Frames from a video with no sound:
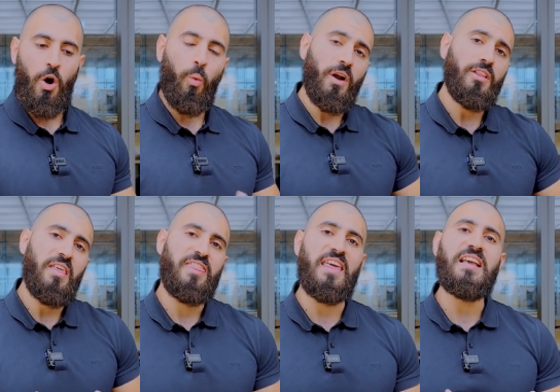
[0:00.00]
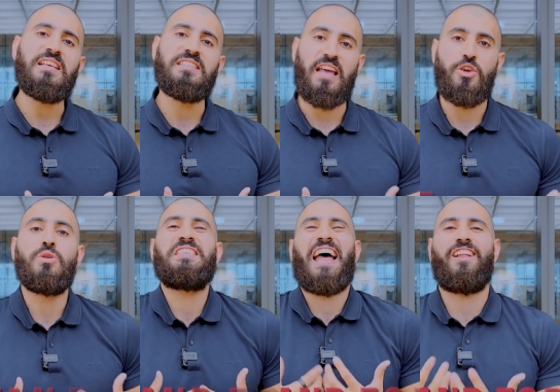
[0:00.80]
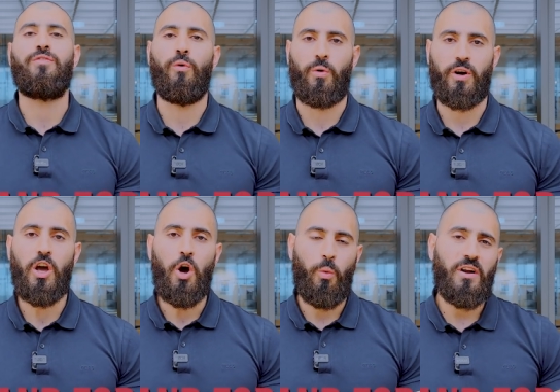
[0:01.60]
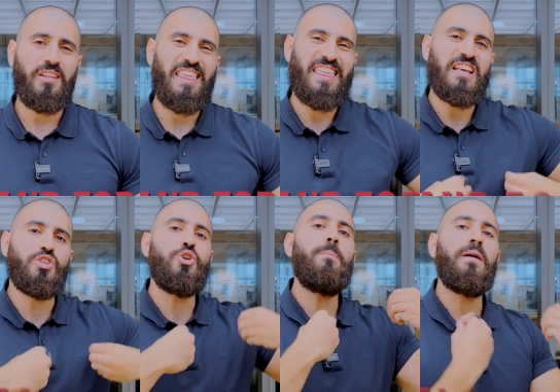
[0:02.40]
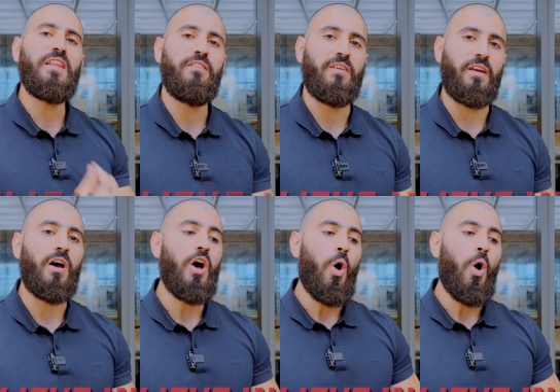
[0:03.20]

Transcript: What are the things that you stand for? What are the things you believe in?